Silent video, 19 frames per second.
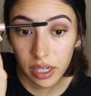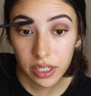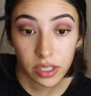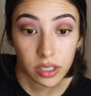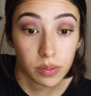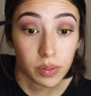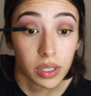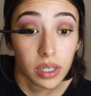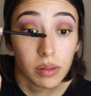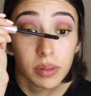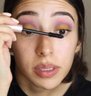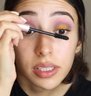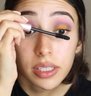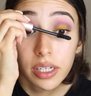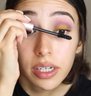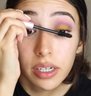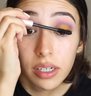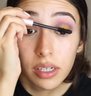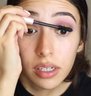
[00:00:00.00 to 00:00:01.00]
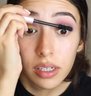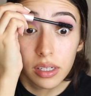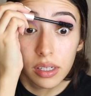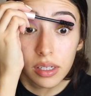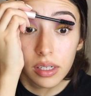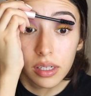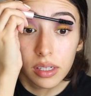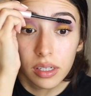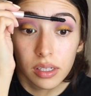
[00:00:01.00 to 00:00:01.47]
I just put on mascara,
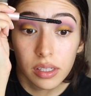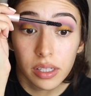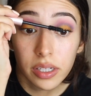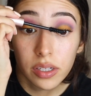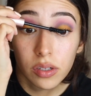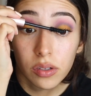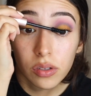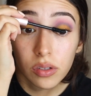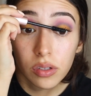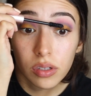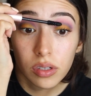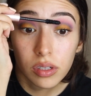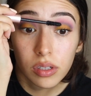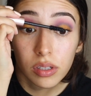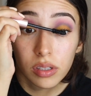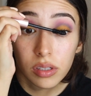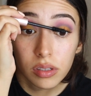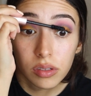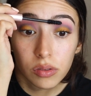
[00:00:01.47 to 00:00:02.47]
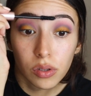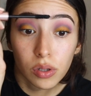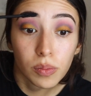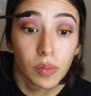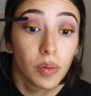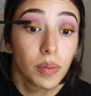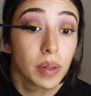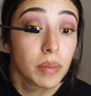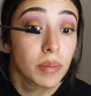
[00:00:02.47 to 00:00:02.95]
like
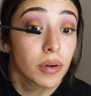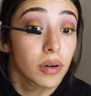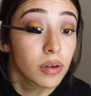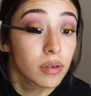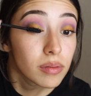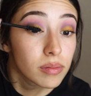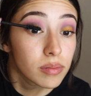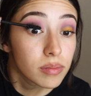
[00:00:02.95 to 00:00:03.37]
normal people.